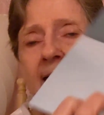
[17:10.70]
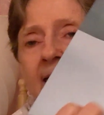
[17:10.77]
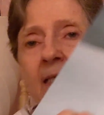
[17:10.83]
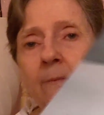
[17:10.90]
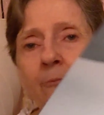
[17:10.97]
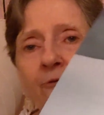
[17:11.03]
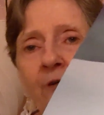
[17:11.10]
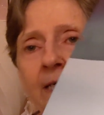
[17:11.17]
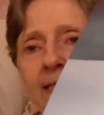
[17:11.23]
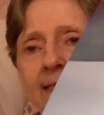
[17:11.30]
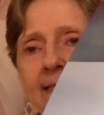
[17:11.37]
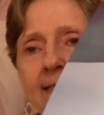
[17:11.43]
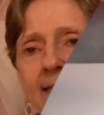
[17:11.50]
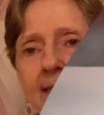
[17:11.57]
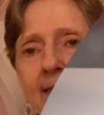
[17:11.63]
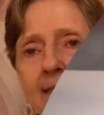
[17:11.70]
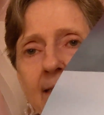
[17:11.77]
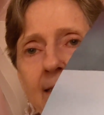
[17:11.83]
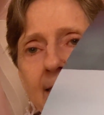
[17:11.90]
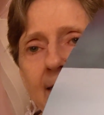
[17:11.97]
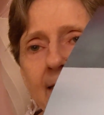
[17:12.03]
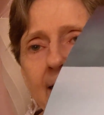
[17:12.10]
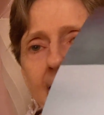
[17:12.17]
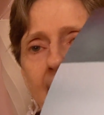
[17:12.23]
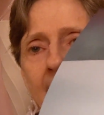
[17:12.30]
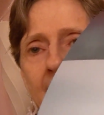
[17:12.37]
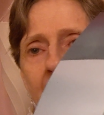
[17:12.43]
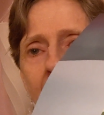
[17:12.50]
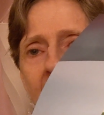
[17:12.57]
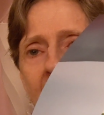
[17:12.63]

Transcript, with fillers: there's the price on the